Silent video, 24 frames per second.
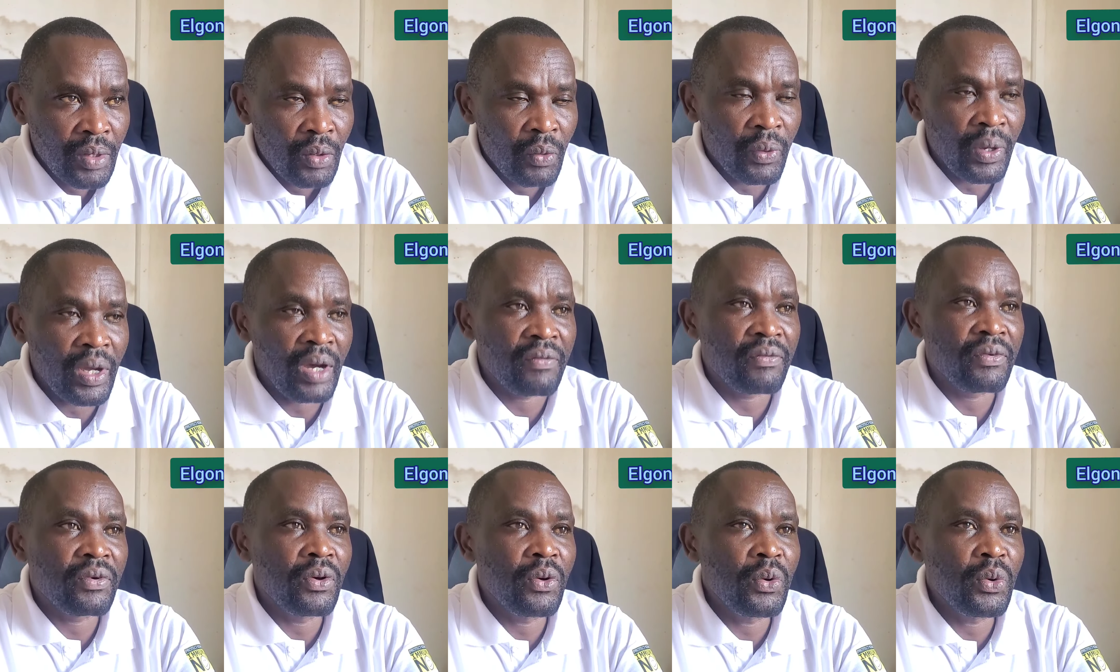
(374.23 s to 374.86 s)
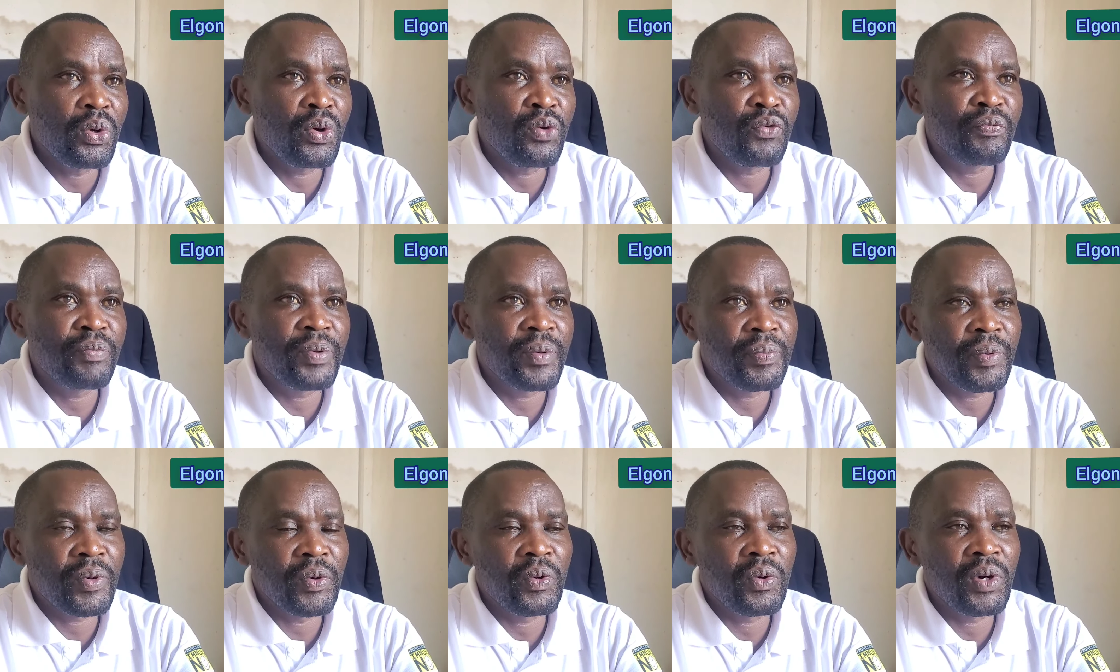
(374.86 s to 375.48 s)
We have known of
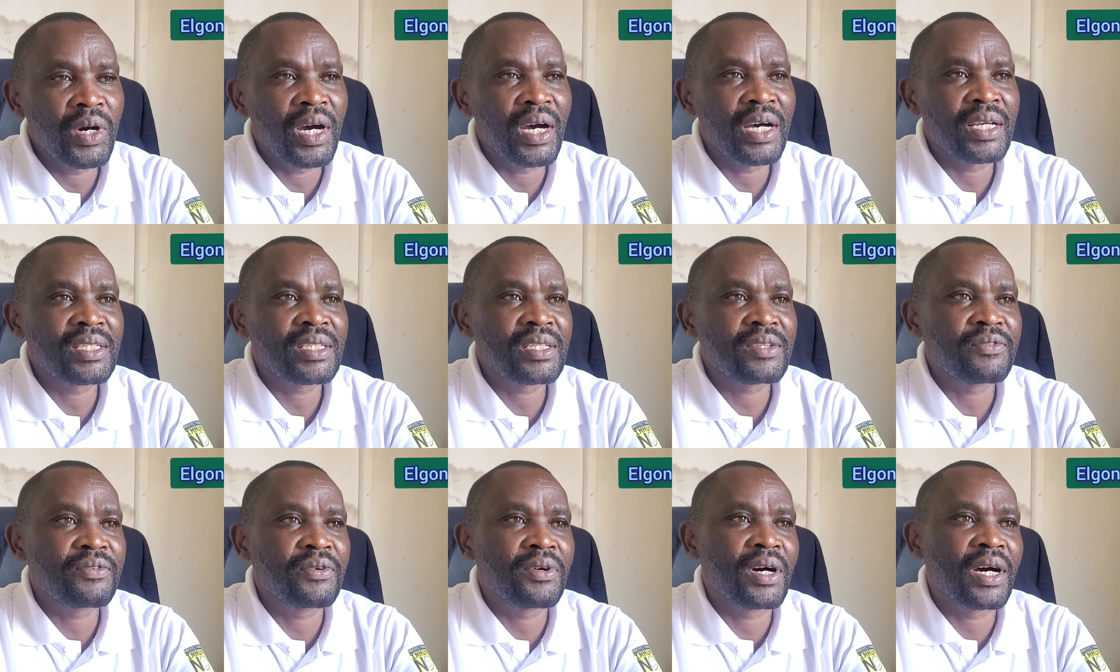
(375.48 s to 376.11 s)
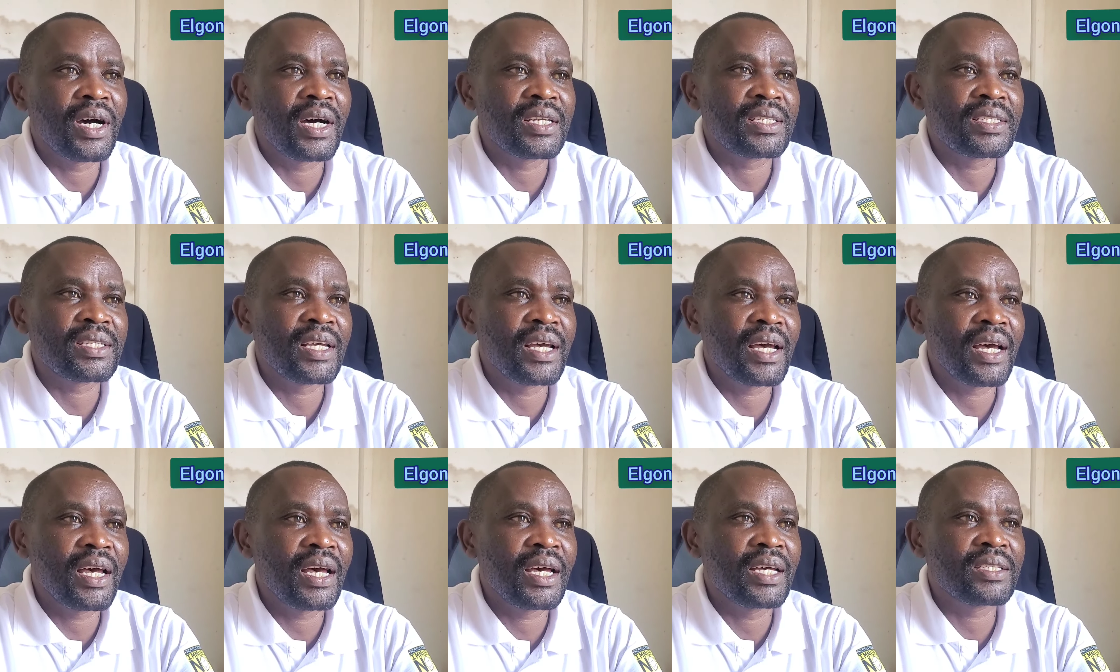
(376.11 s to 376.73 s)
people who ask for as
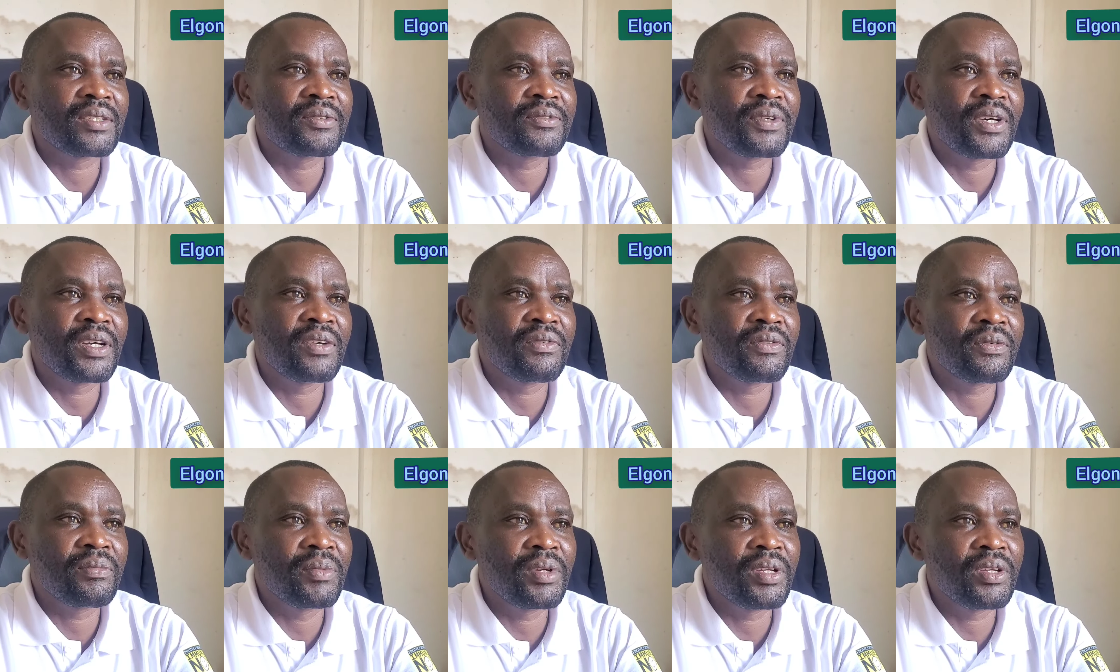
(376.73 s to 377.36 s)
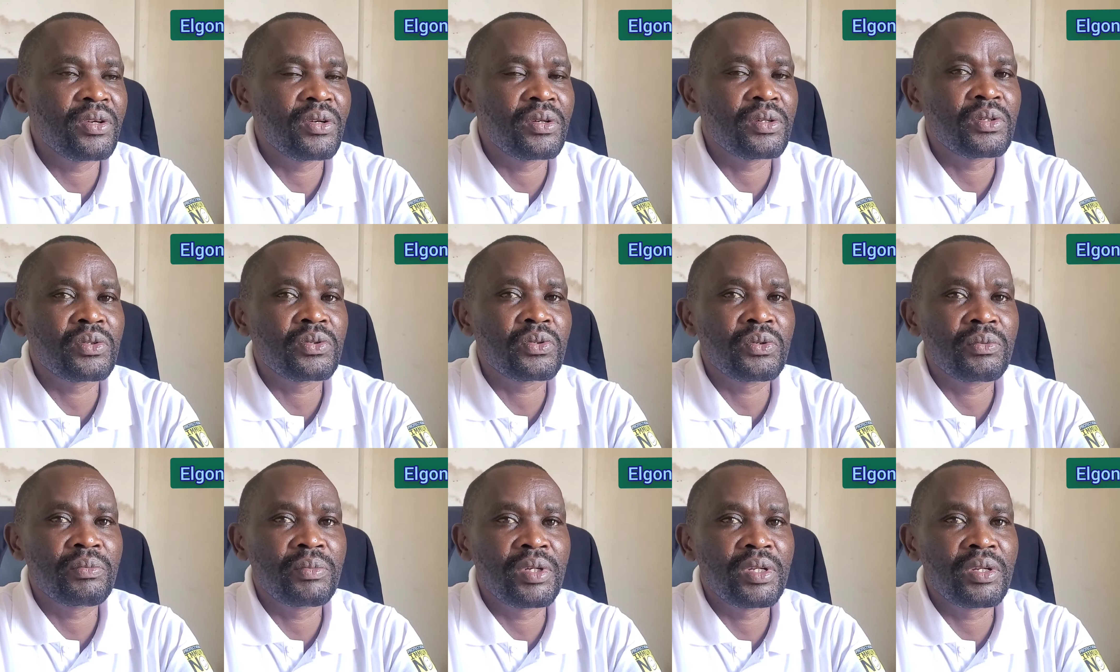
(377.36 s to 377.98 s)
high as 5 million,
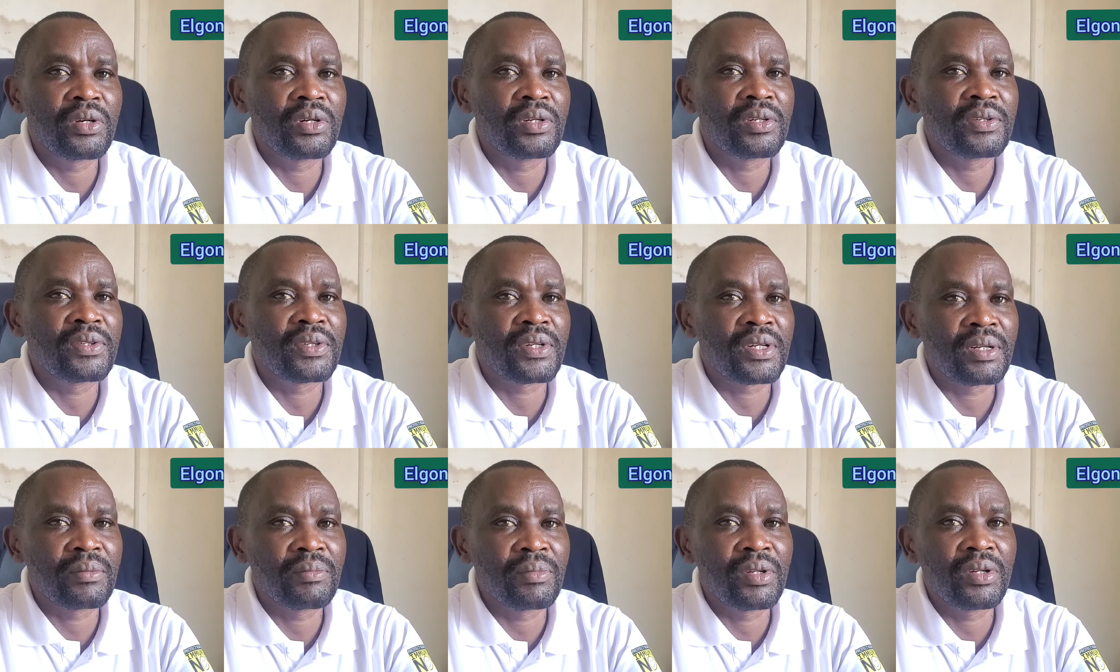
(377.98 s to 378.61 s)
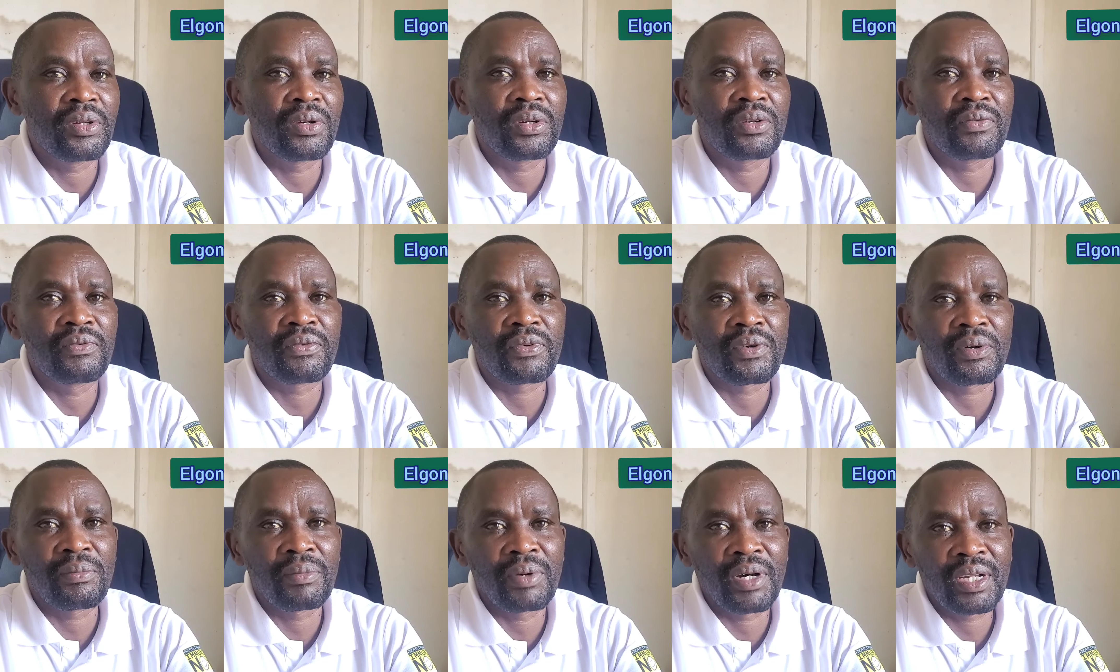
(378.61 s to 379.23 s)
2 million, 3 million
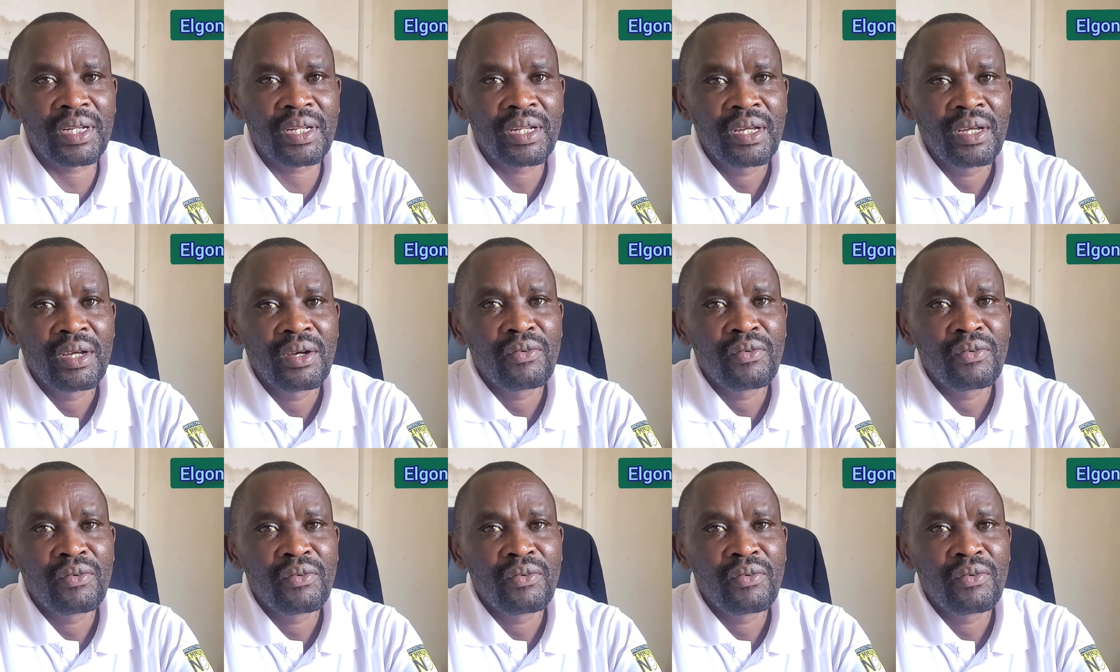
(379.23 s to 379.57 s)
from what?